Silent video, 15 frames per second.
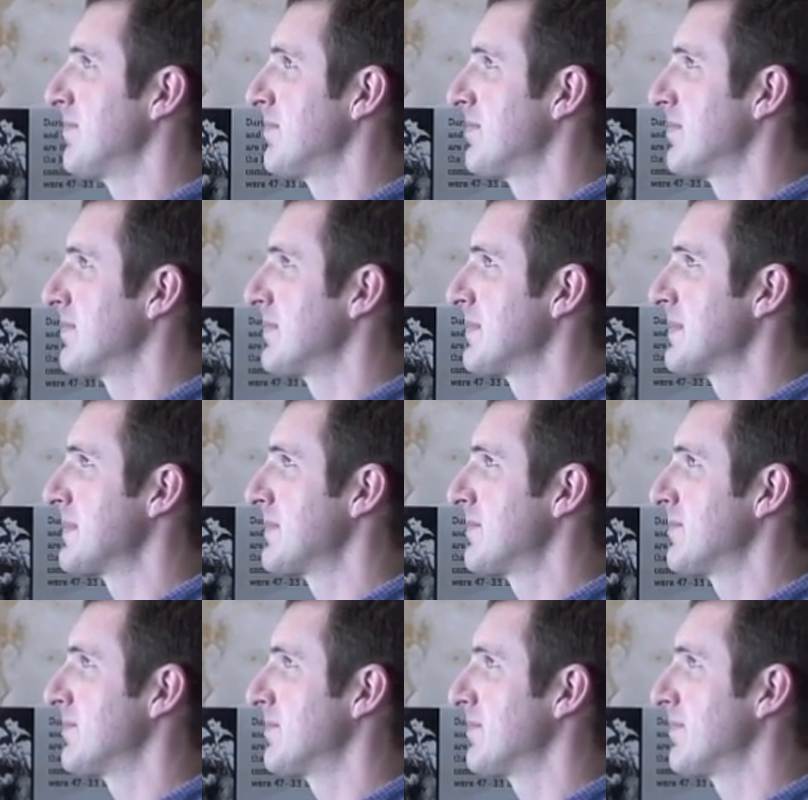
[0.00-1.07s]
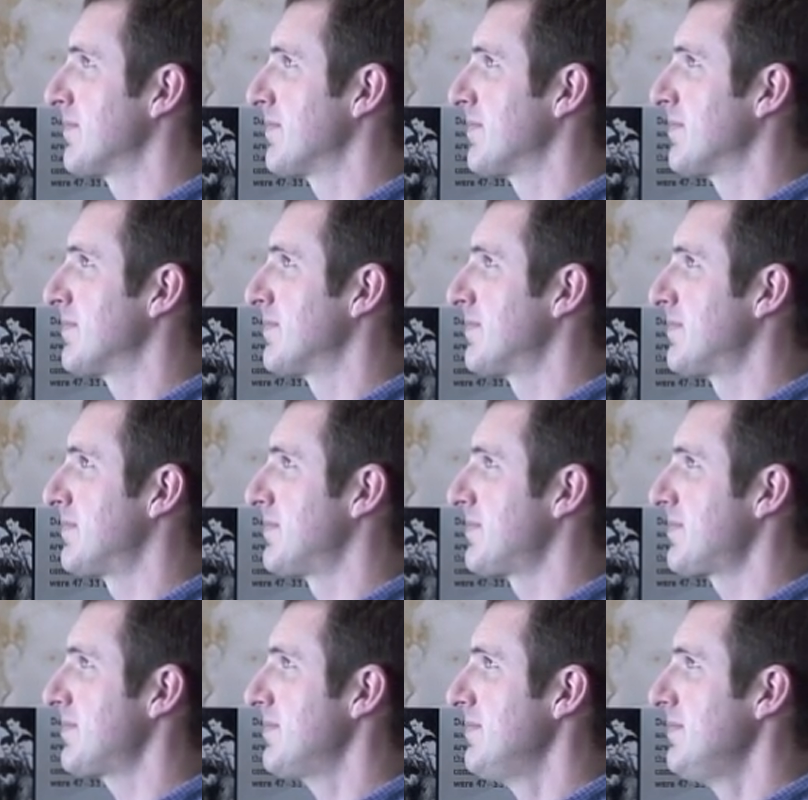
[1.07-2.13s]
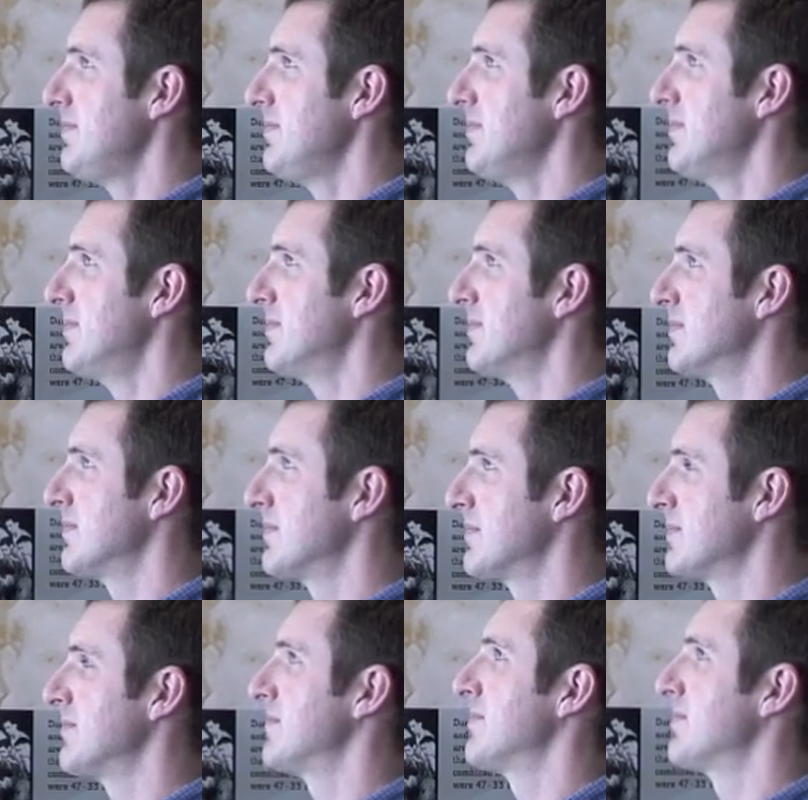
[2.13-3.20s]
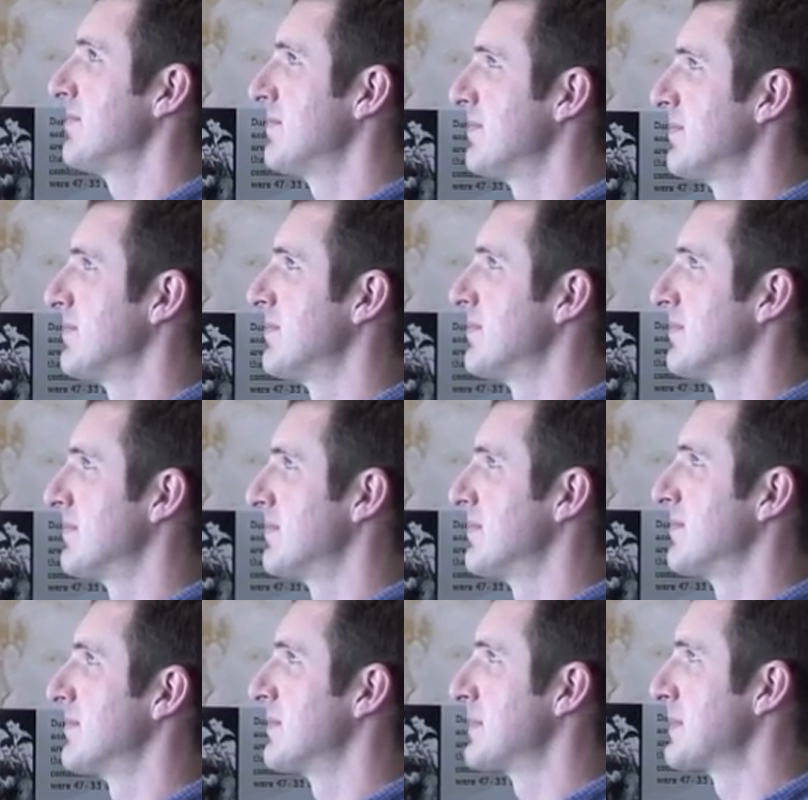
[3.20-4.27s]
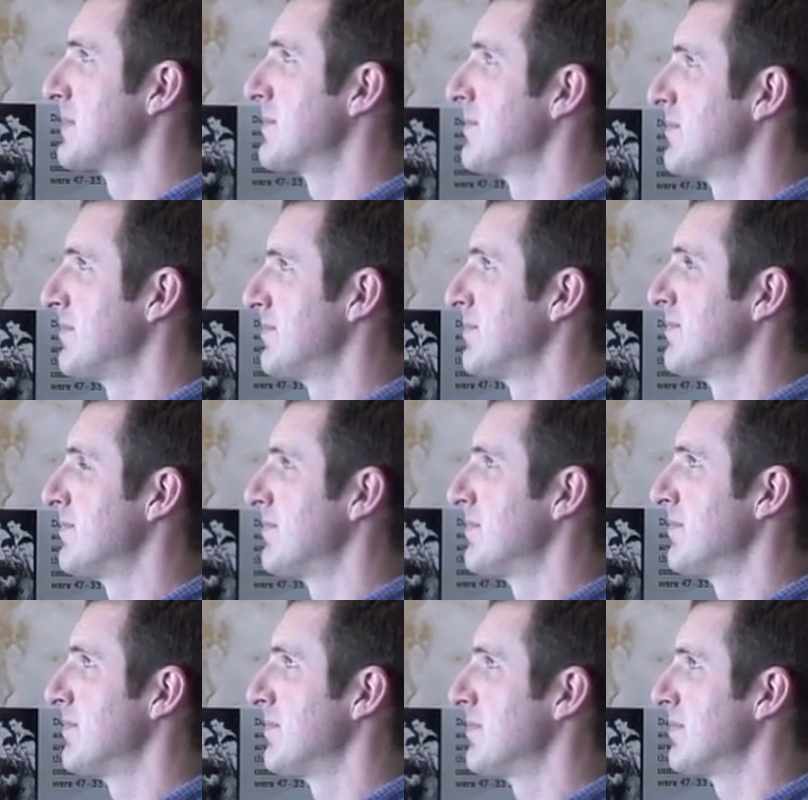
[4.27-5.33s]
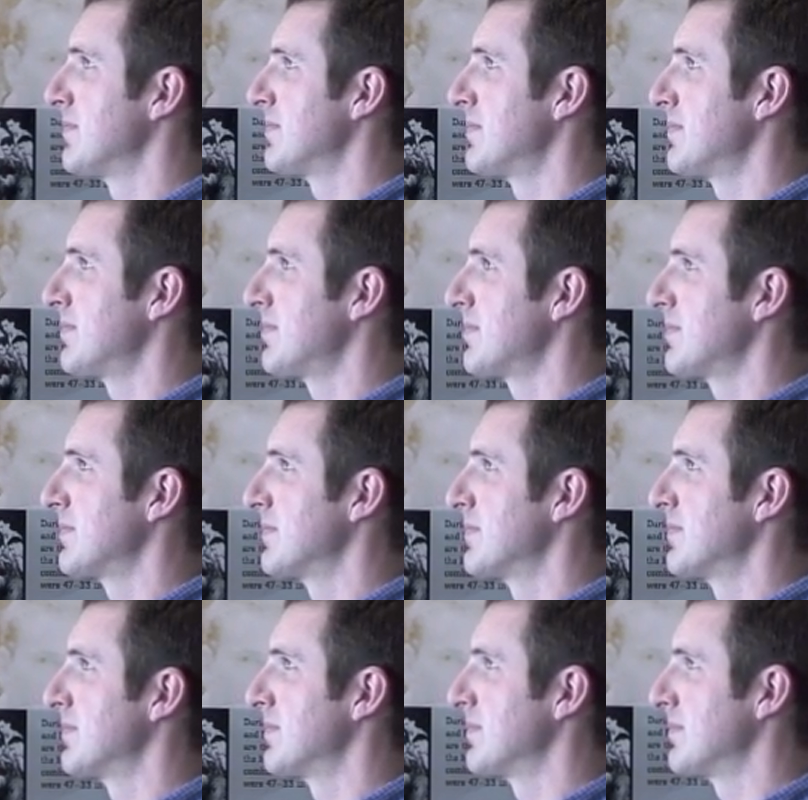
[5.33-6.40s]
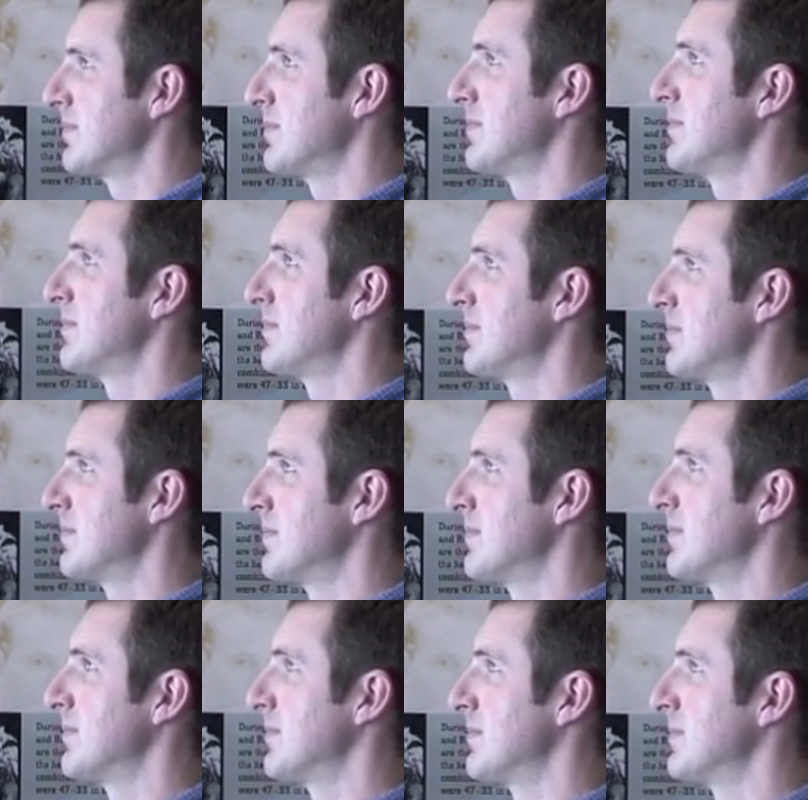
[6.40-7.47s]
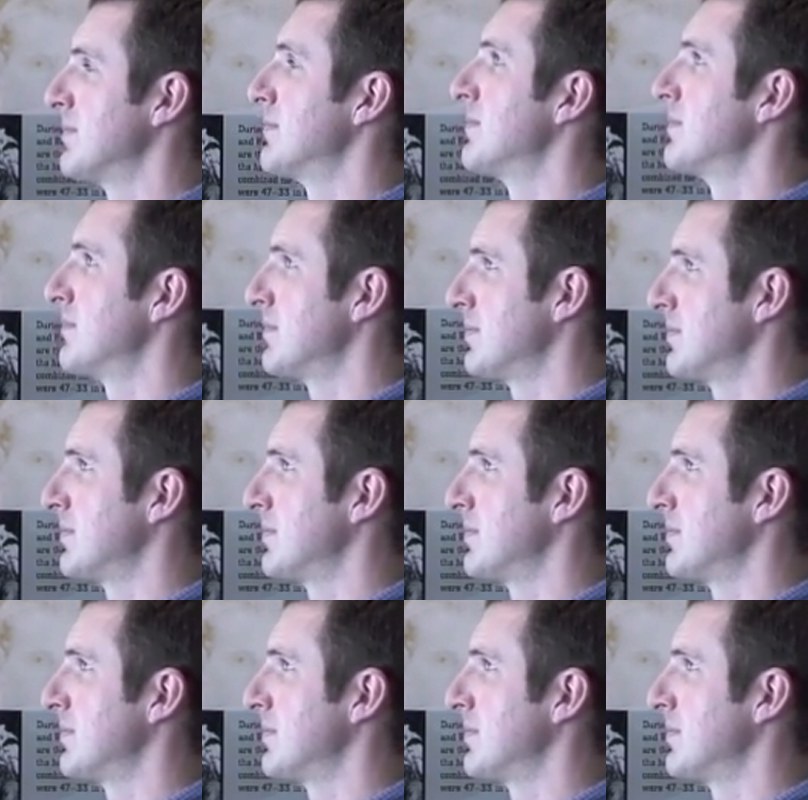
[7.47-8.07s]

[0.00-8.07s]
(silent)